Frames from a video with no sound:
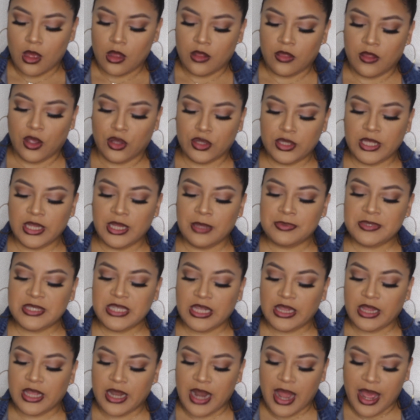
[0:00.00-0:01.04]
the only
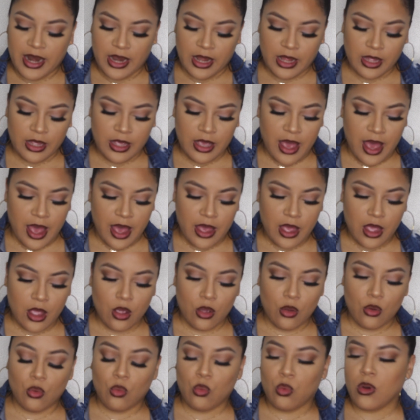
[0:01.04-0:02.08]
lipstick that I didn't get
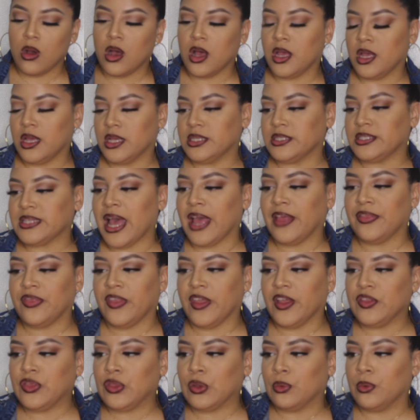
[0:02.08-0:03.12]
was, I
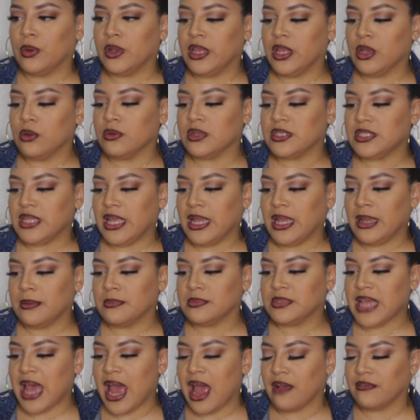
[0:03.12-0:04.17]
think, the one that was
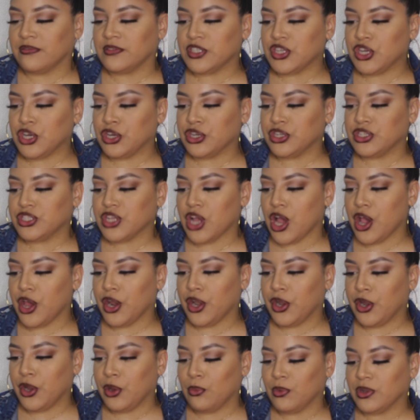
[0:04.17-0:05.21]
named after her
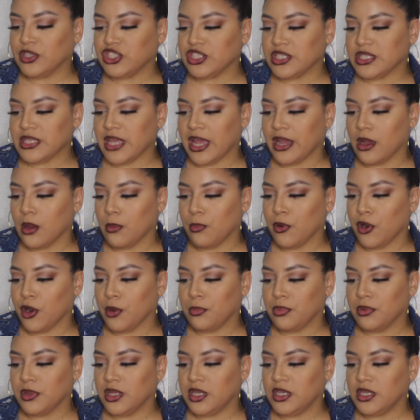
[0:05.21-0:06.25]
daughter, which is like a
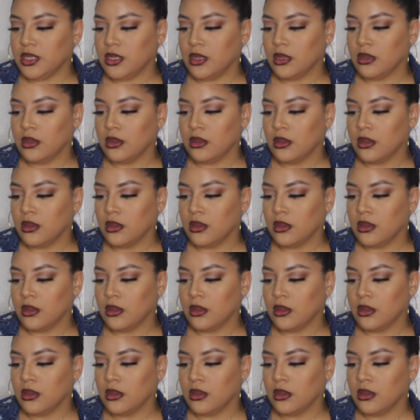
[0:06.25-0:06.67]
purpley